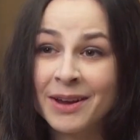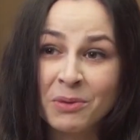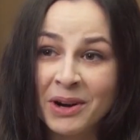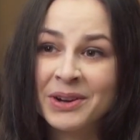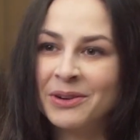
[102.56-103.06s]
there
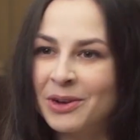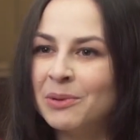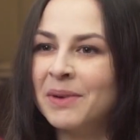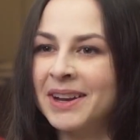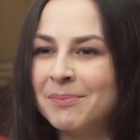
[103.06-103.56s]
were no
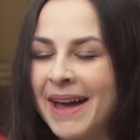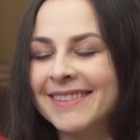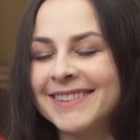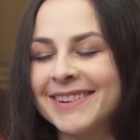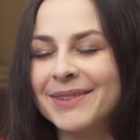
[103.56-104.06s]
Kumon
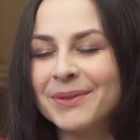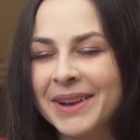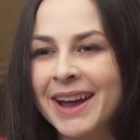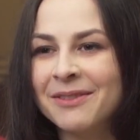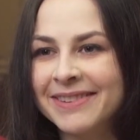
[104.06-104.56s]
ambassadors
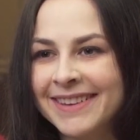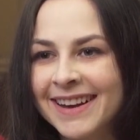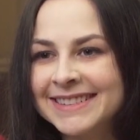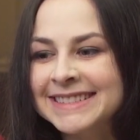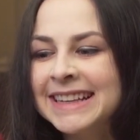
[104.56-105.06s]
when I was
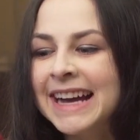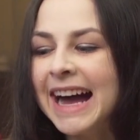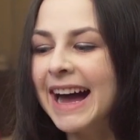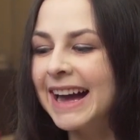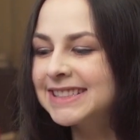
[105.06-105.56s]
young.
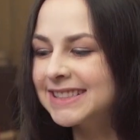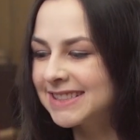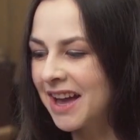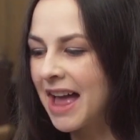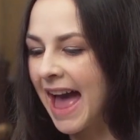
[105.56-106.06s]
I did
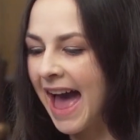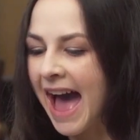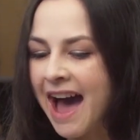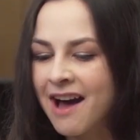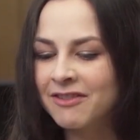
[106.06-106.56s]
not
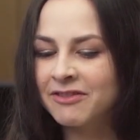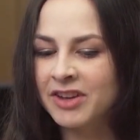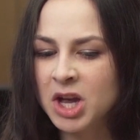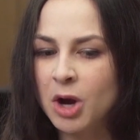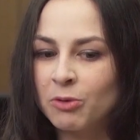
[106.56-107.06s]
have
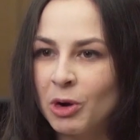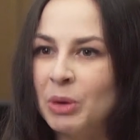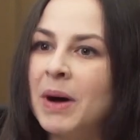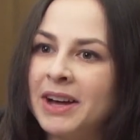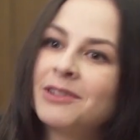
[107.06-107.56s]
a
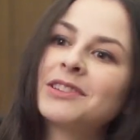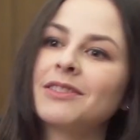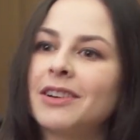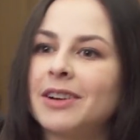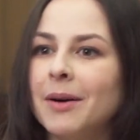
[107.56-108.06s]
role model to
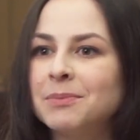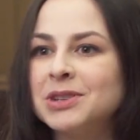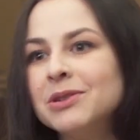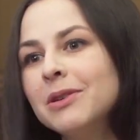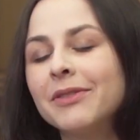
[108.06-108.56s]
look up
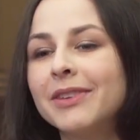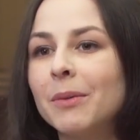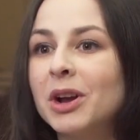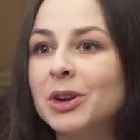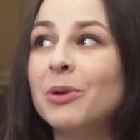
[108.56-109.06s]
to of
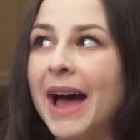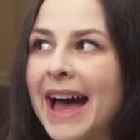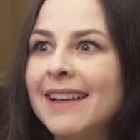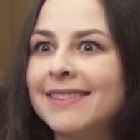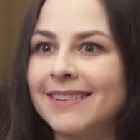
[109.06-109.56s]
someone who
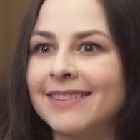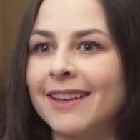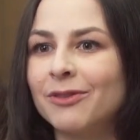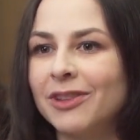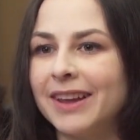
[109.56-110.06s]
had
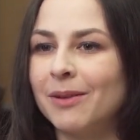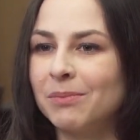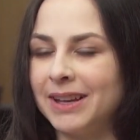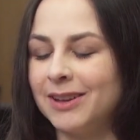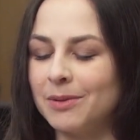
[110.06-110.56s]
successfully
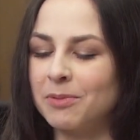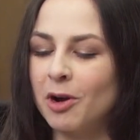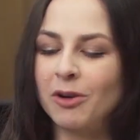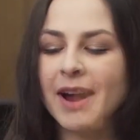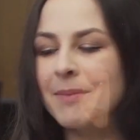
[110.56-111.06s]
completed the
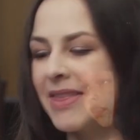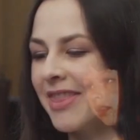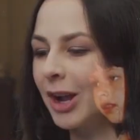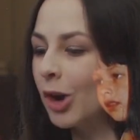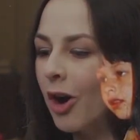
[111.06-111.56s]
program
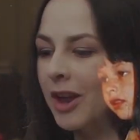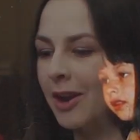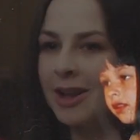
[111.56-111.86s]
and then gone